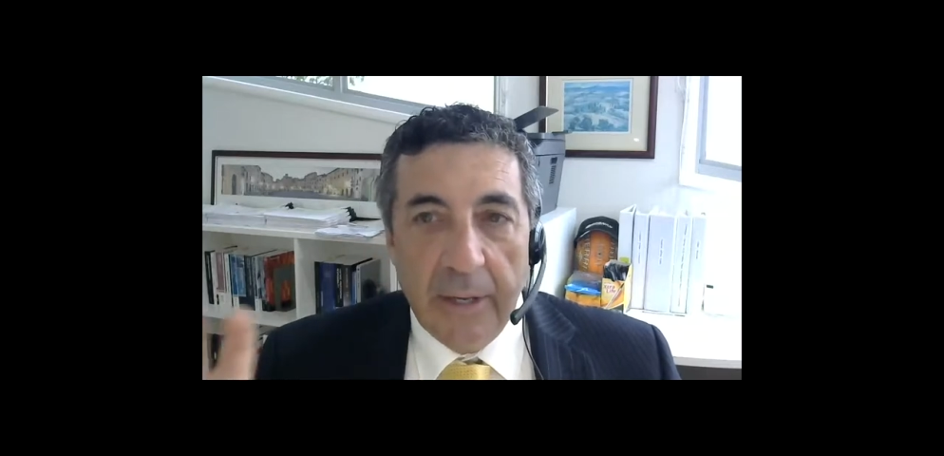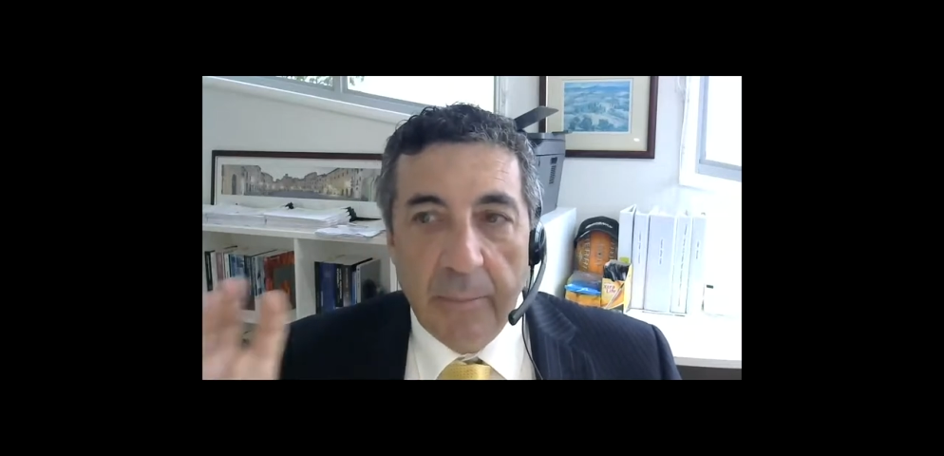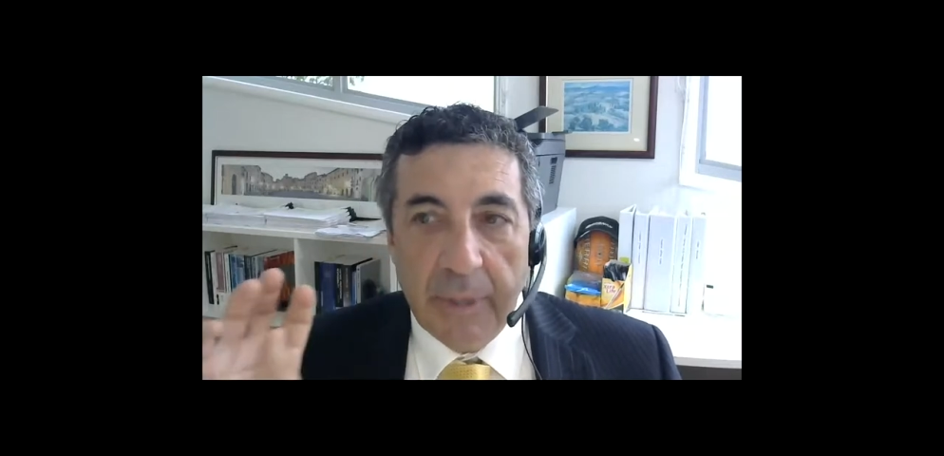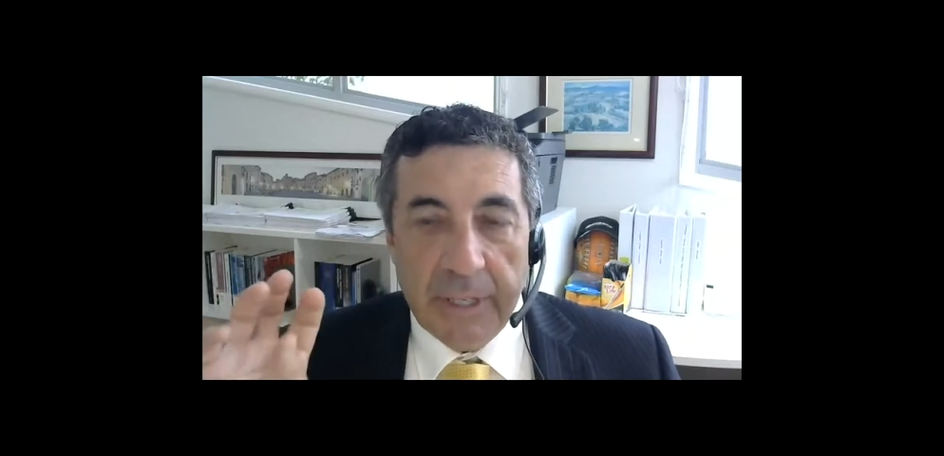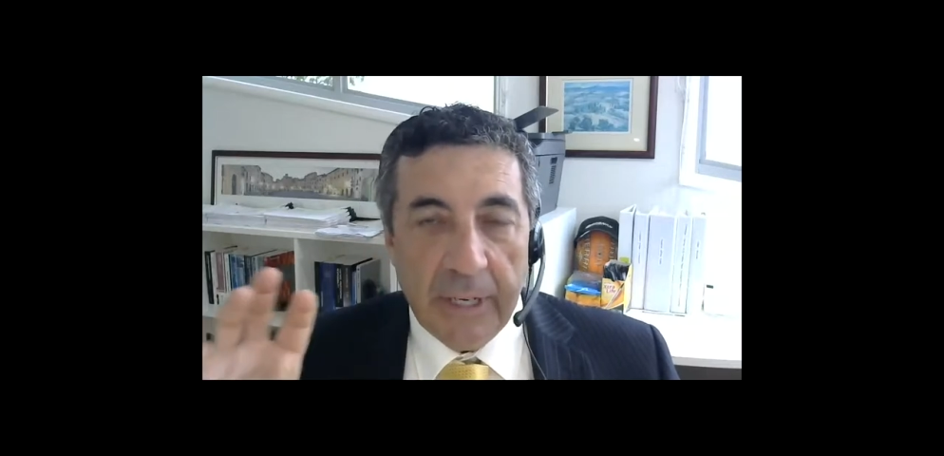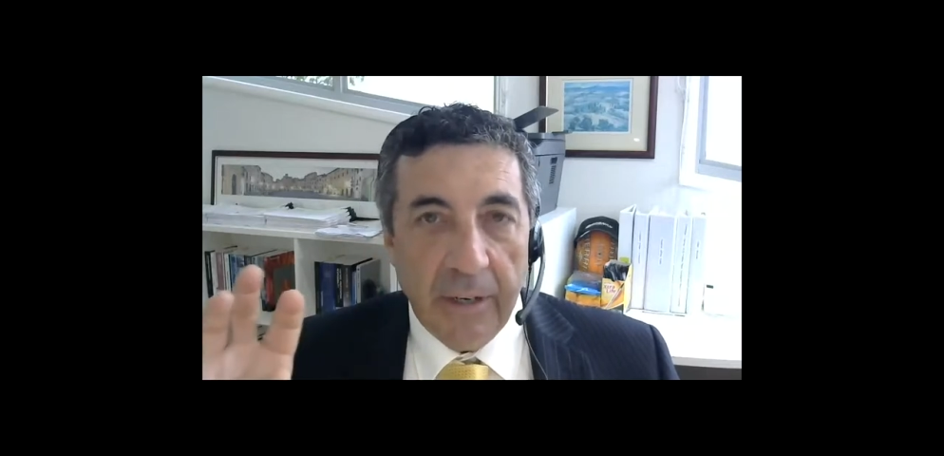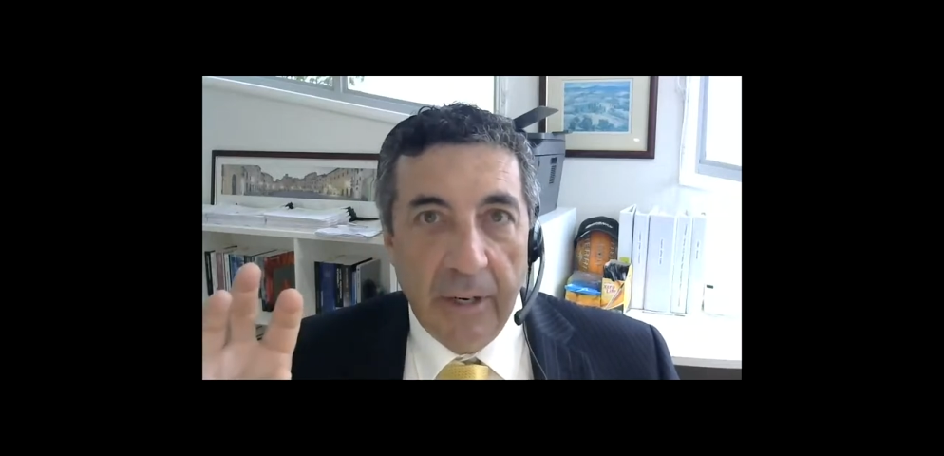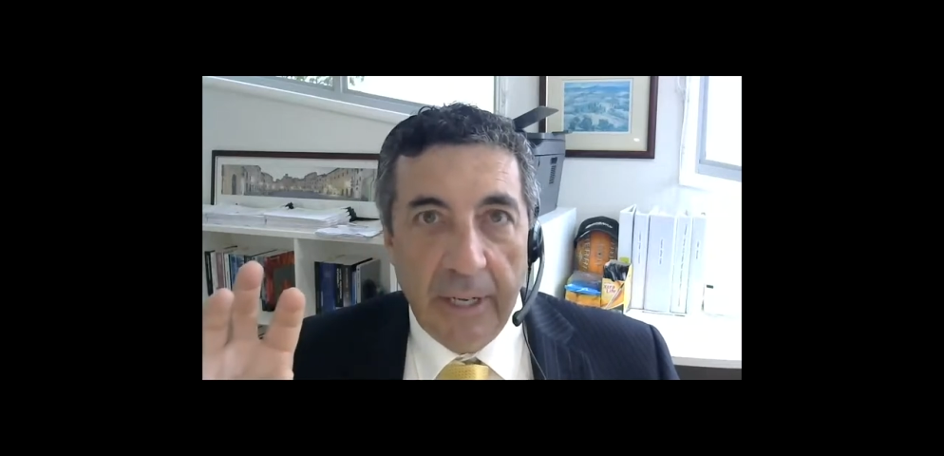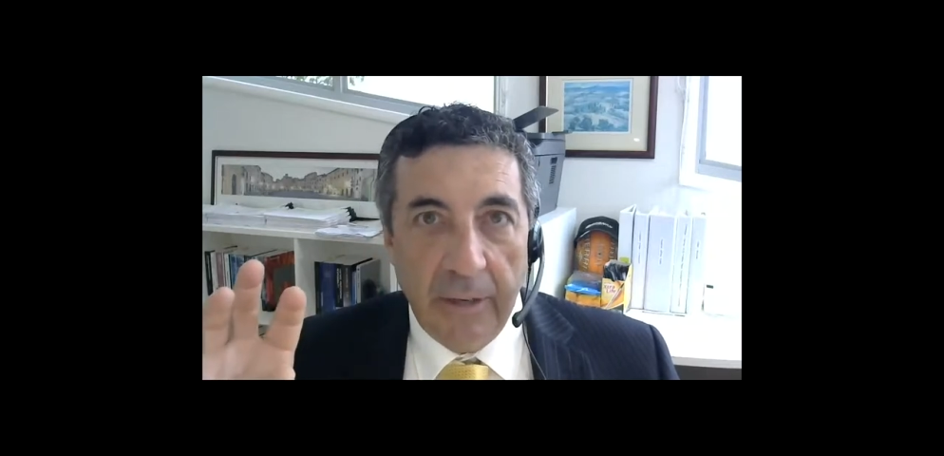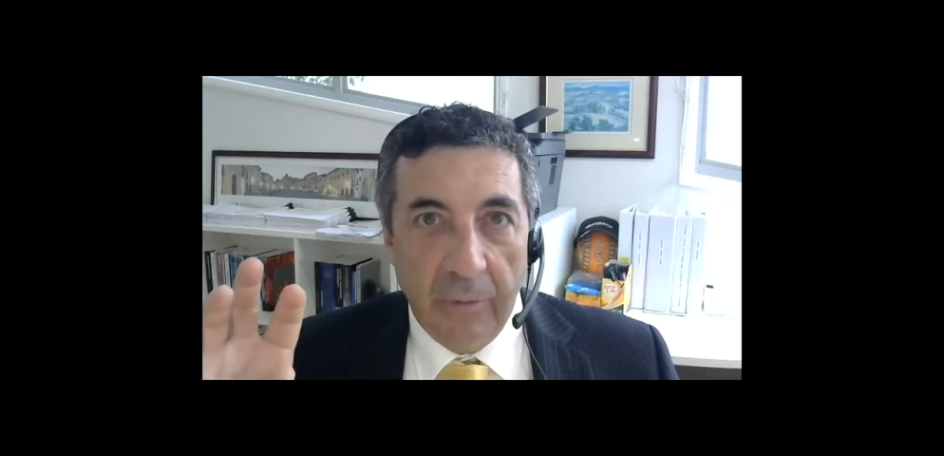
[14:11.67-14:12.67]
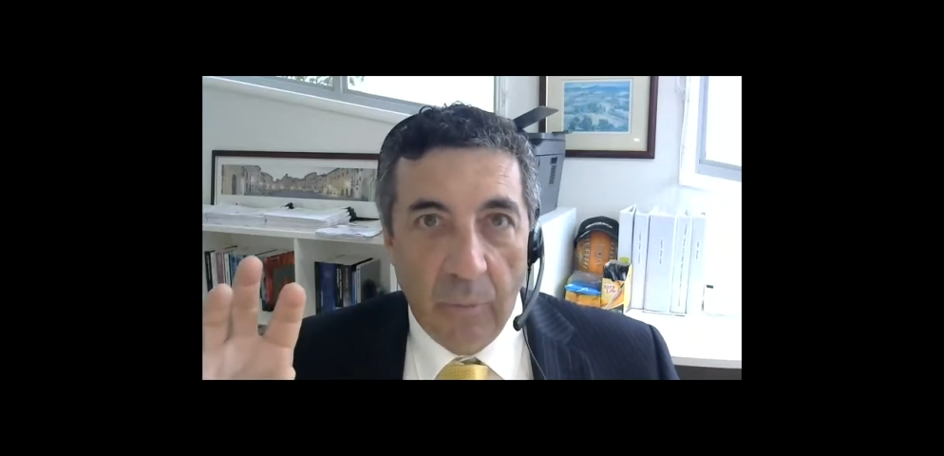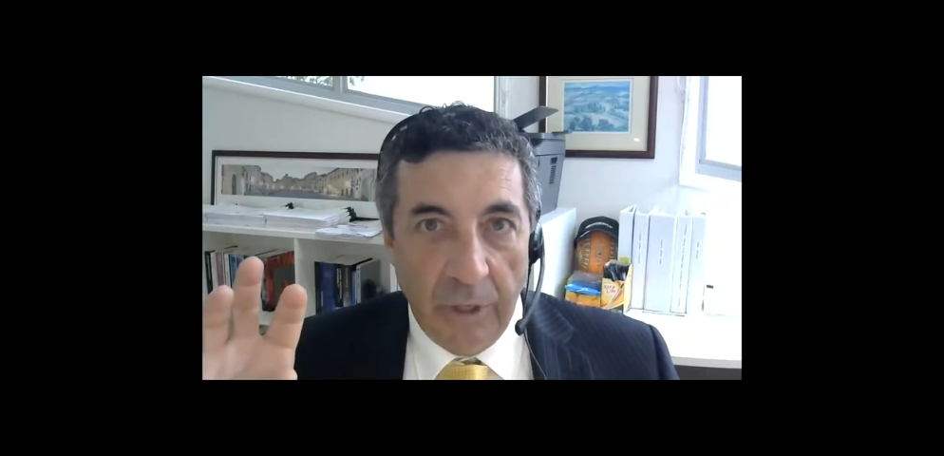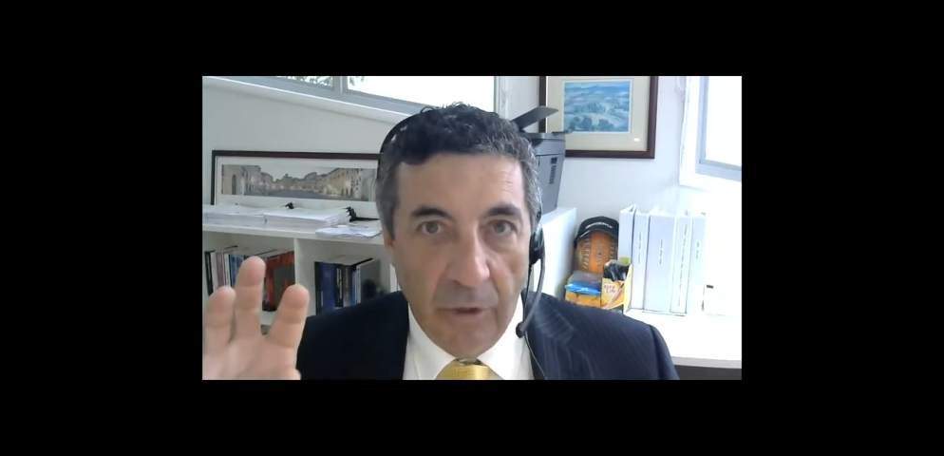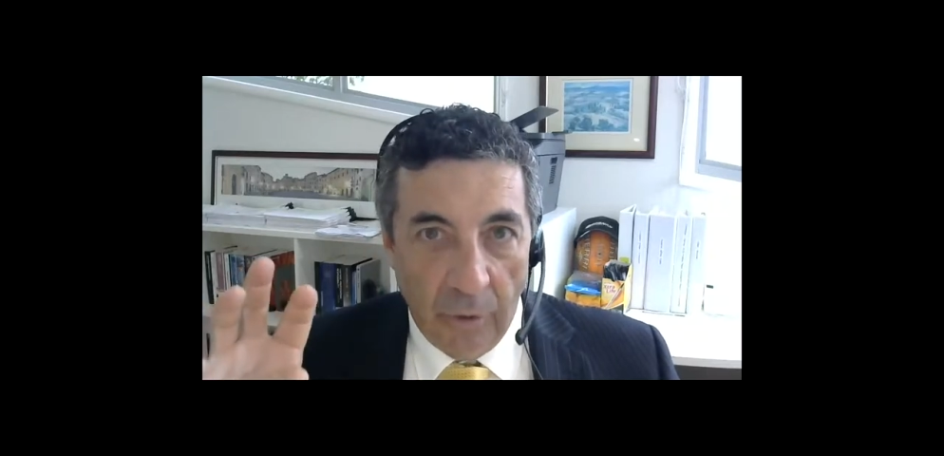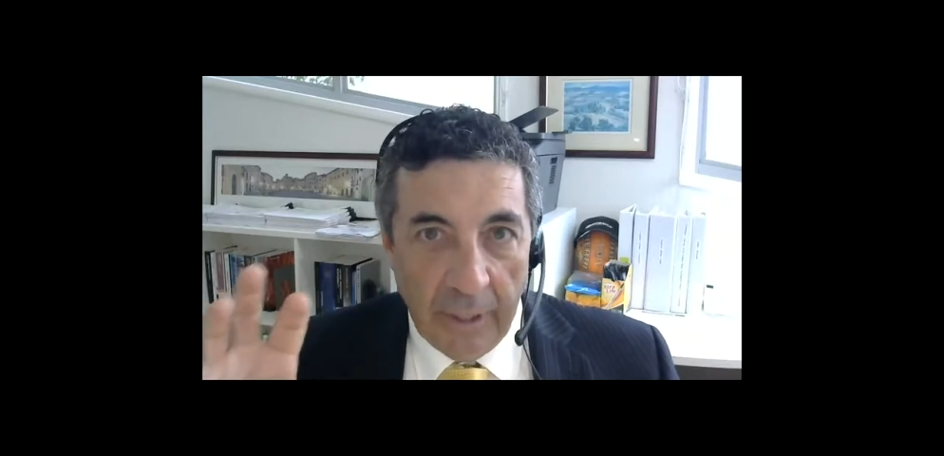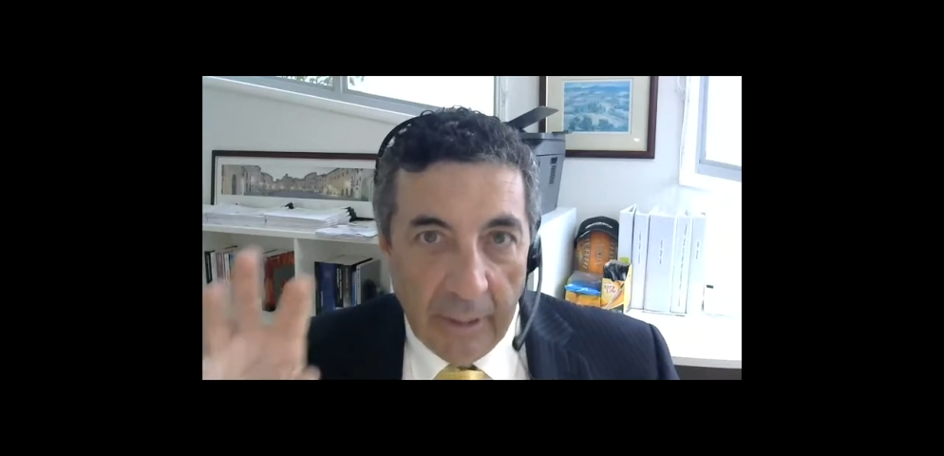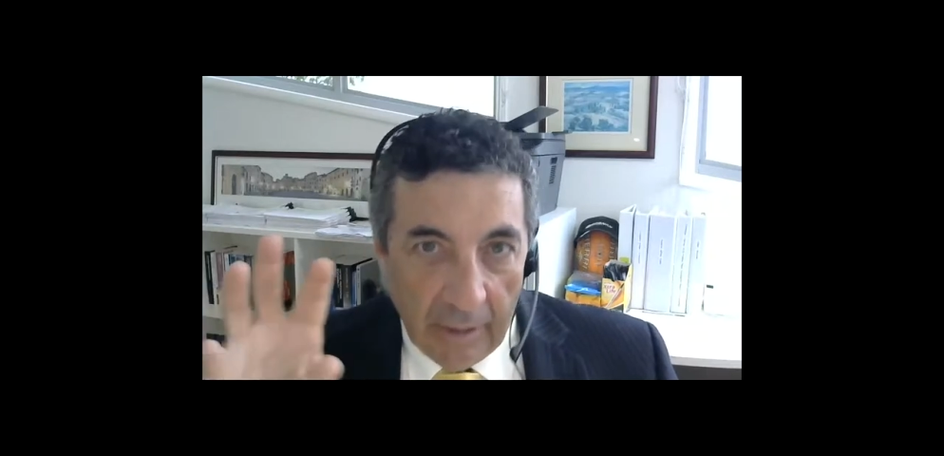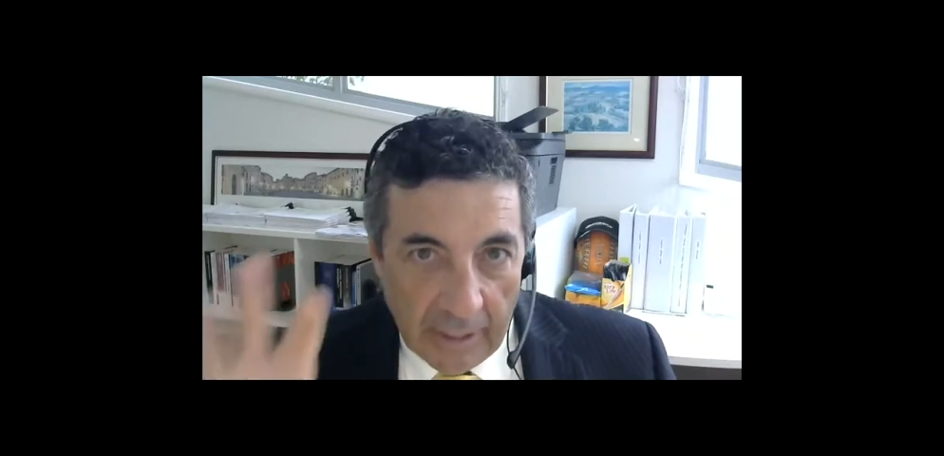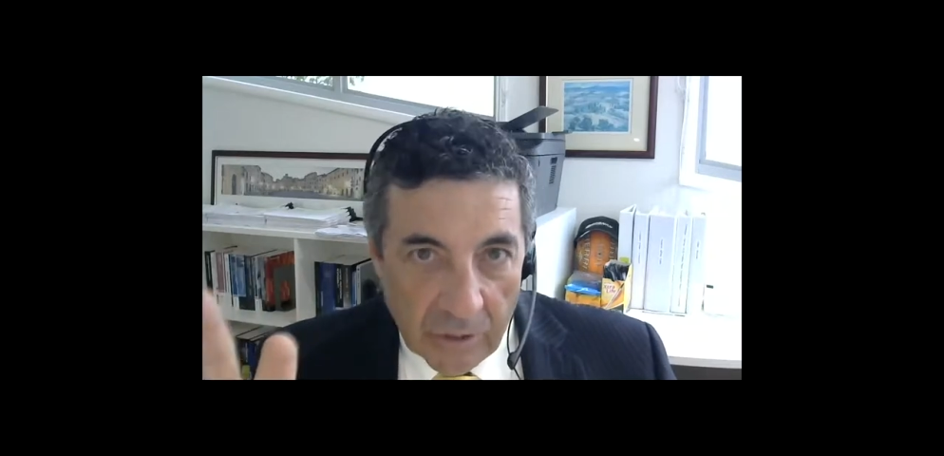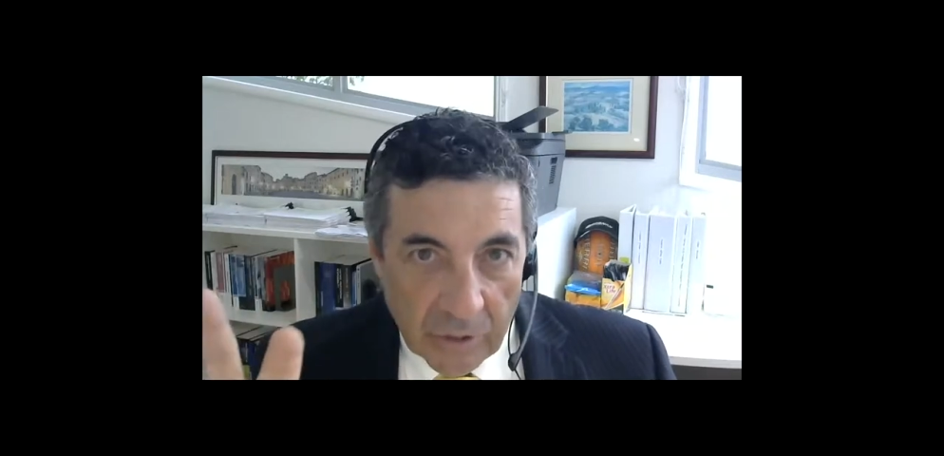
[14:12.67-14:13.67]
particularly when you're looking at
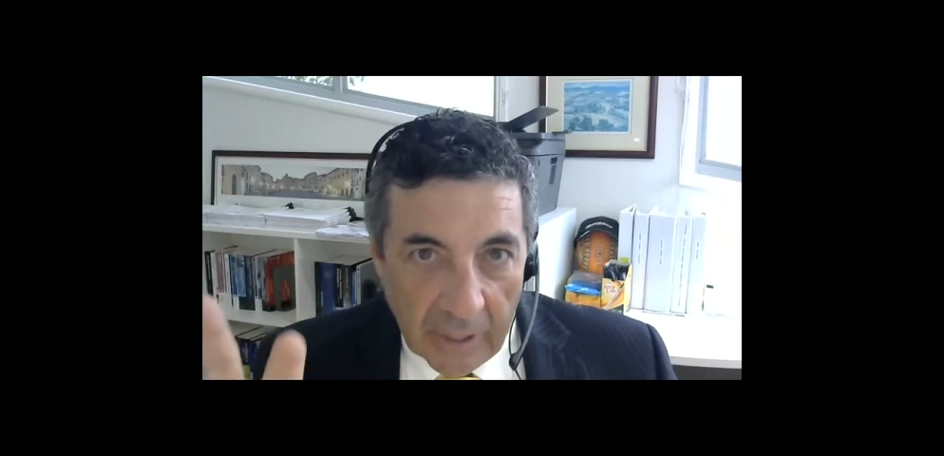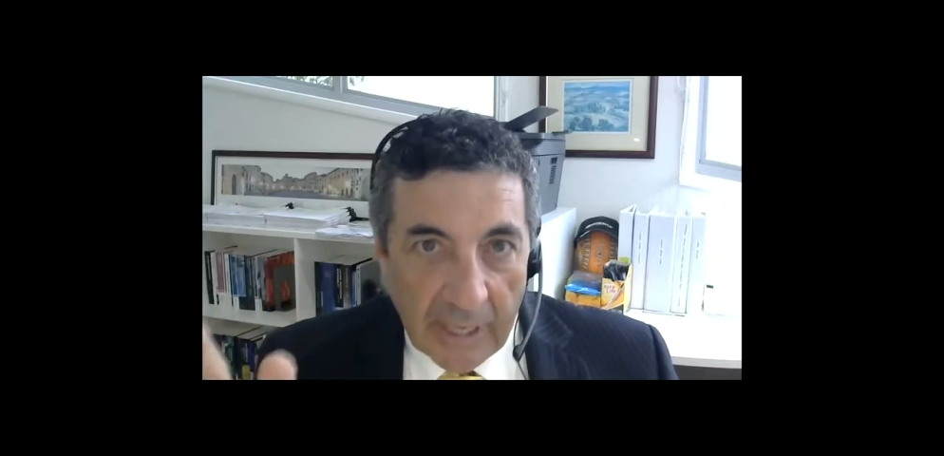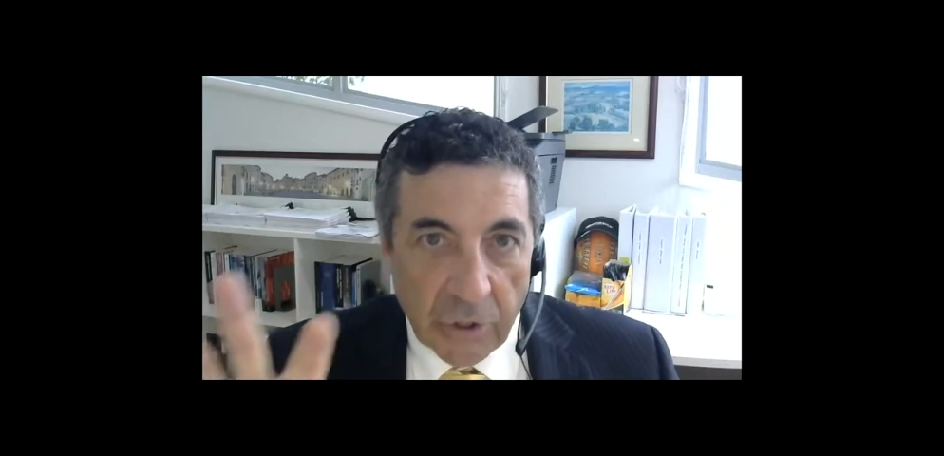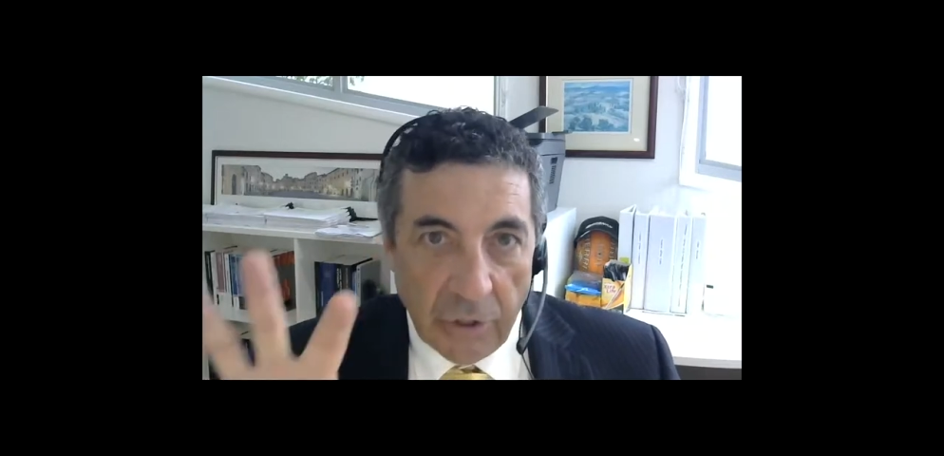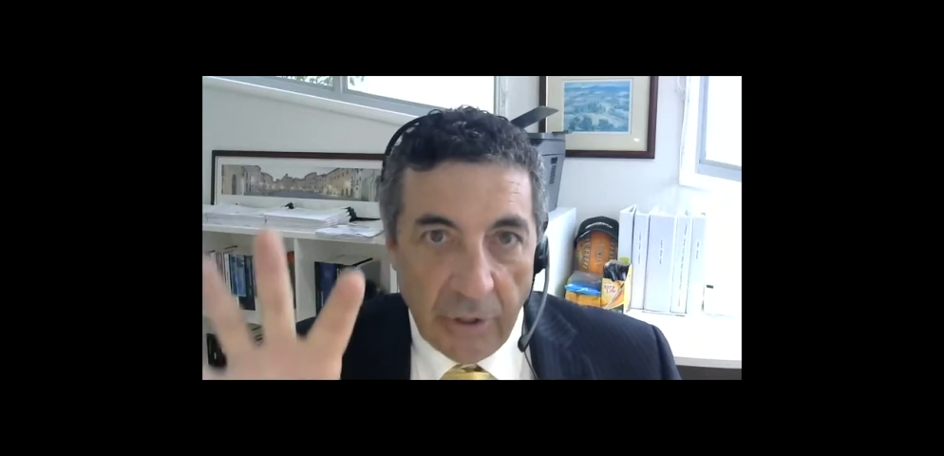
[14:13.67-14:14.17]
legislation,